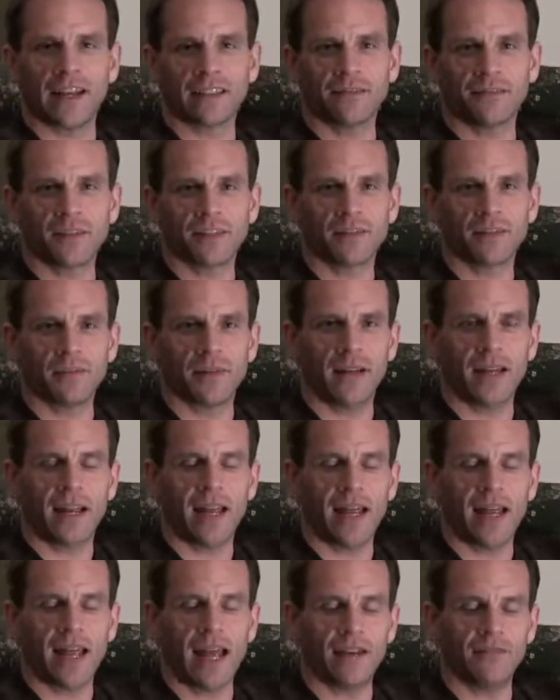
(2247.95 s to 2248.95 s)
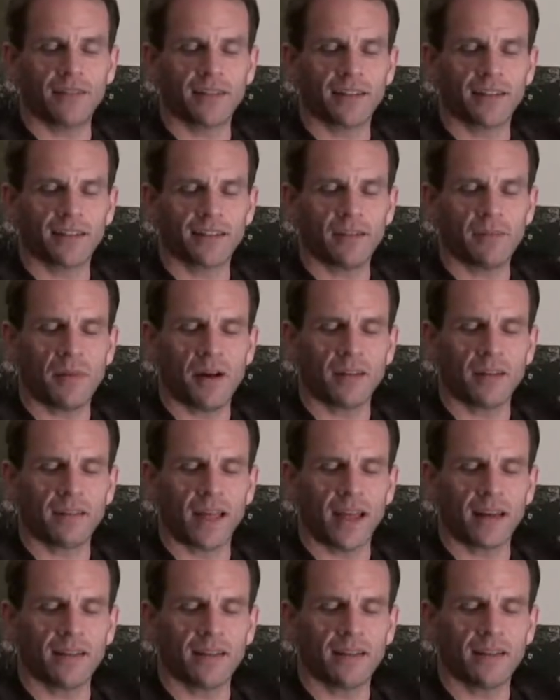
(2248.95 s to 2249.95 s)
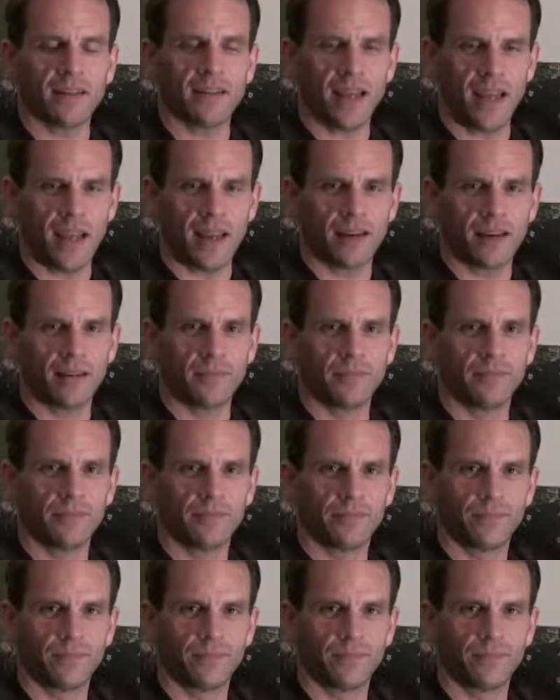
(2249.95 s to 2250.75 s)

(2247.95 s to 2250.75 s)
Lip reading: activism and advocacy about that is dead.